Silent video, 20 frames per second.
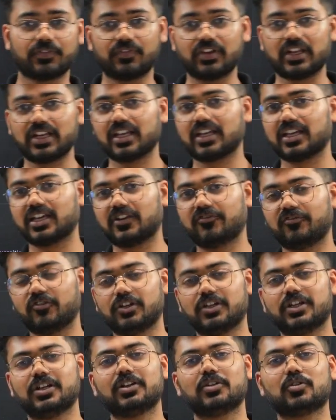very
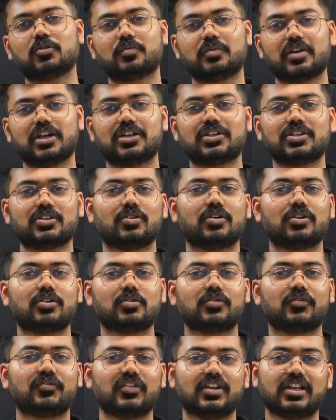carefully to make sure
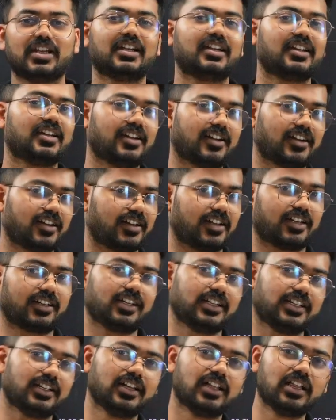you fill it
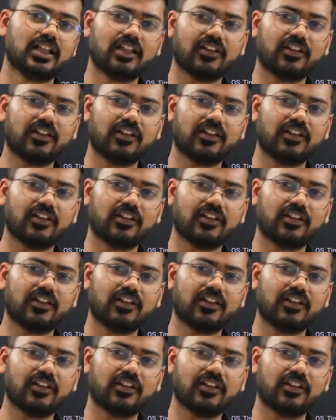correctly.